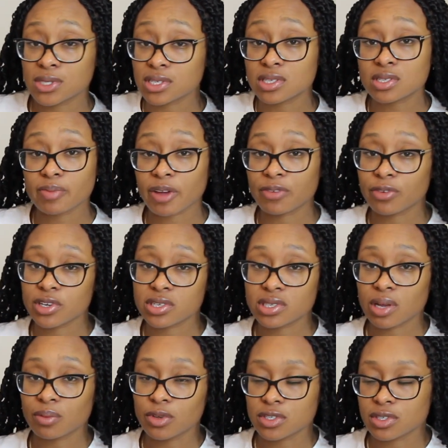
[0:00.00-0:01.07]
This is my first
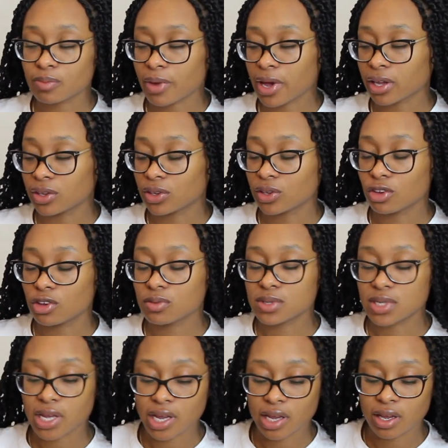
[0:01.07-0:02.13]
time using packing
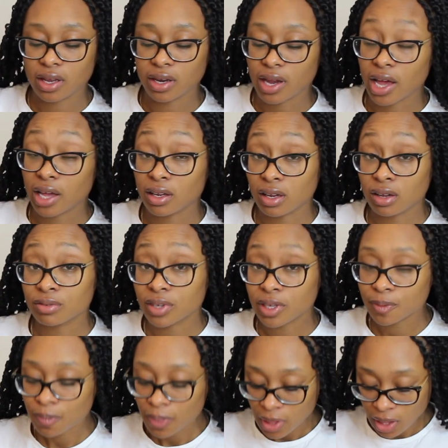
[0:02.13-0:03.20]
cubes and I love
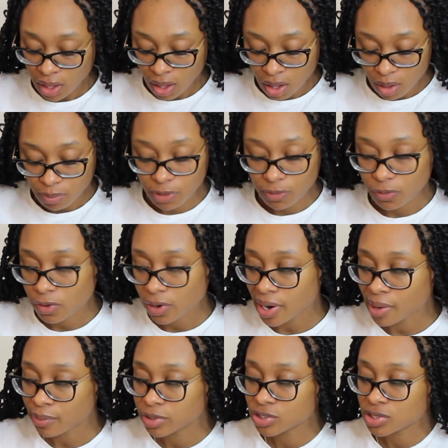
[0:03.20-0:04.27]
it. Before
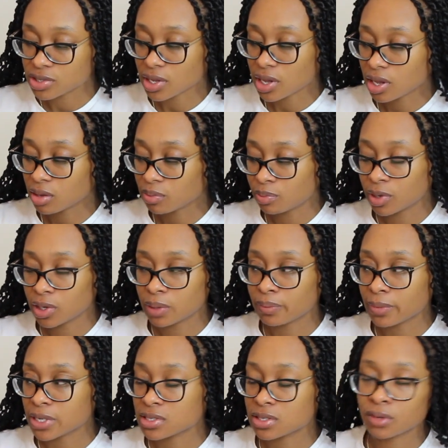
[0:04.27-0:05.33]
I would just like put
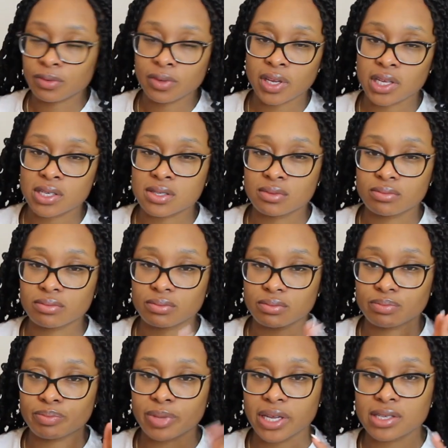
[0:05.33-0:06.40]
my stuff in like
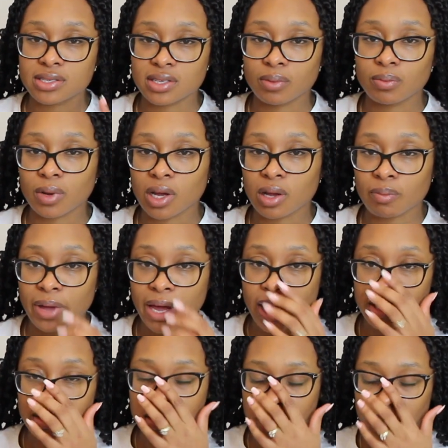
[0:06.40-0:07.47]
big Ziploc
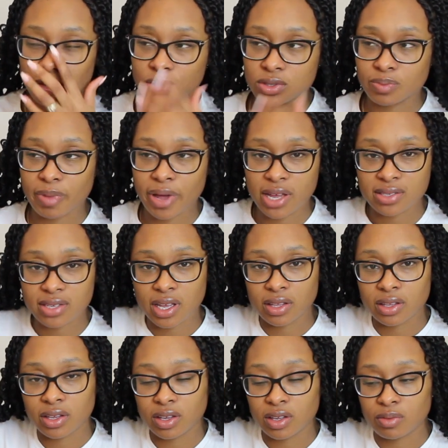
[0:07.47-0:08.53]
bags, those bags
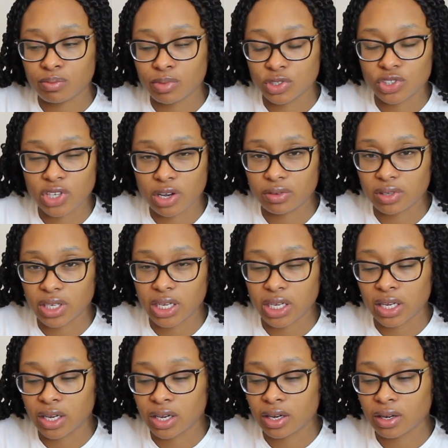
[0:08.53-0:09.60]
that can push out the
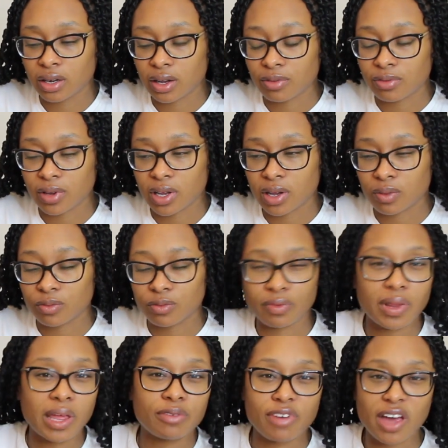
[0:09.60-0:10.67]
air. I forgot,
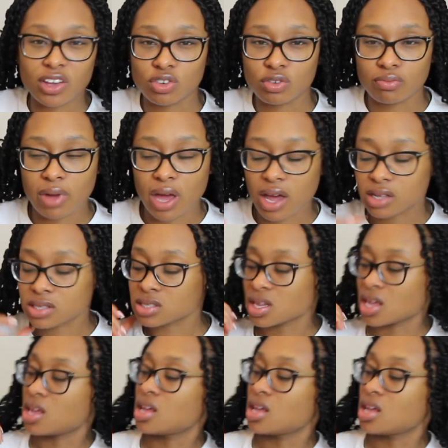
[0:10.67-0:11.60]
like vacuum bags.